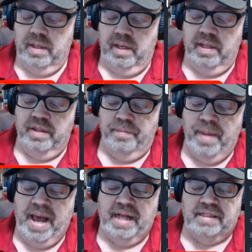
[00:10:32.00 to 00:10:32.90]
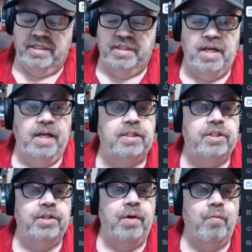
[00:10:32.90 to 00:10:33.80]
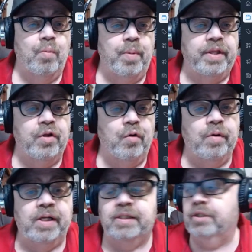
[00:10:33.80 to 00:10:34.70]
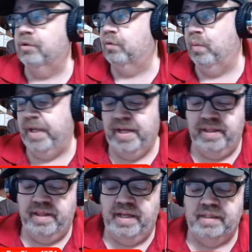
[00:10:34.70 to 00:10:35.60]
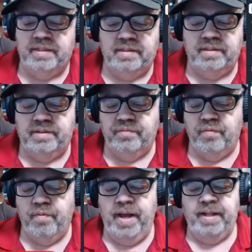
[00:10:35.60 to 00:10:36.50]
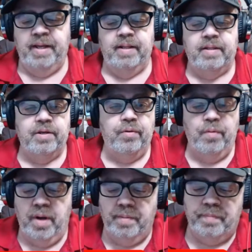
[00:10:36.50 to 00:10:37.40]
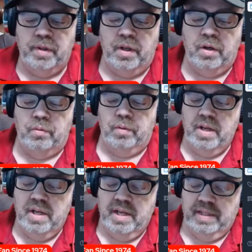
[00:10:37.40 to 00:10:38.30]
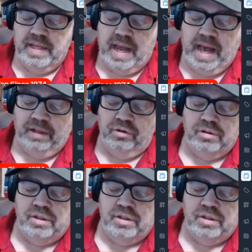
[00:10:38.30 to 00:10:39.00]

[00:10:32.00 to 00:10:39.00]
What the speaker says: in the back section that we'll be doing as soon as we get these ready to upload. Tyler